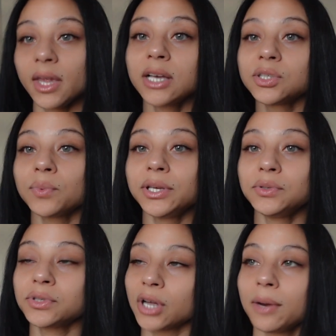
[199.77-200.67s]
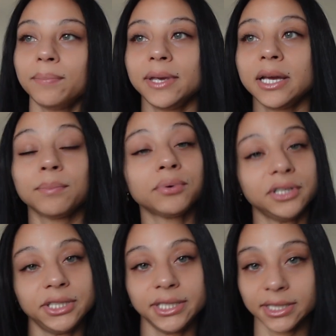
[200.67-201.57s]
Is when you start being
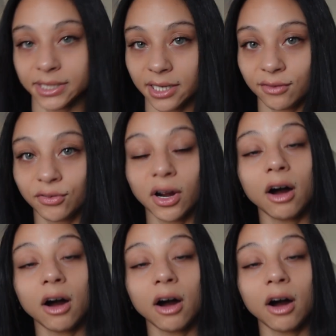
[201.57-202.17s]
appreciative for